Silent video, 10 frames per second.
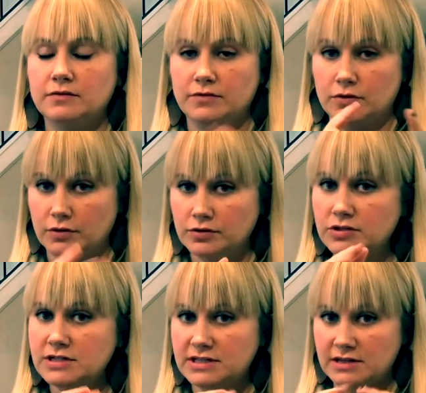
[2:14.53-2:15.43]
for
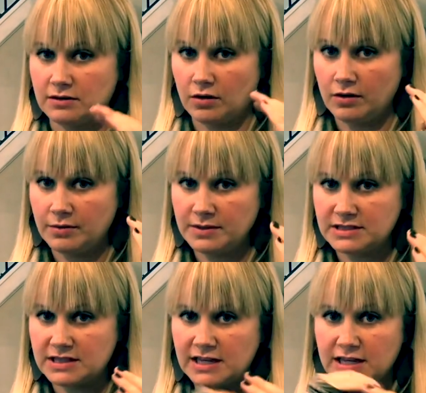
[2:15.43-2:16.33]
groceries and all the
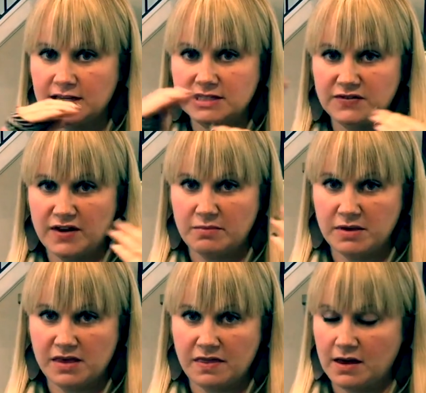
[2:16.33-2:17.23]
miscellaneous
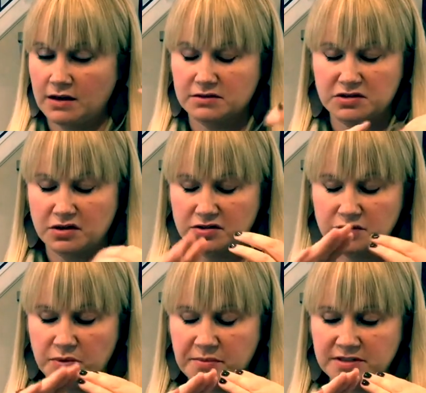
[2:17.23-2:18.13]
family things,
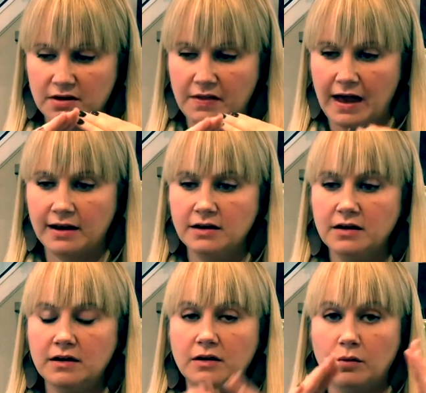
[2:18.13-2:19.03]
doctor's appointments, all that,
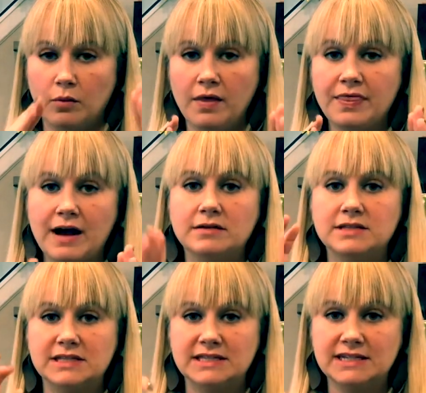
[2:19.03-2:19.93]

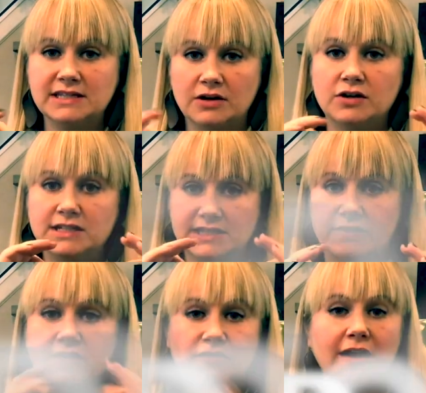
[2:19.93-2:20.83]

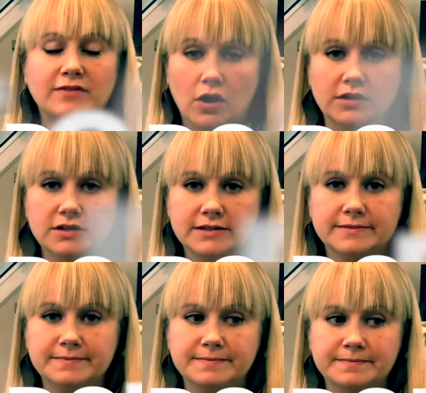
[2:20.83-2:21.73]
$1,675.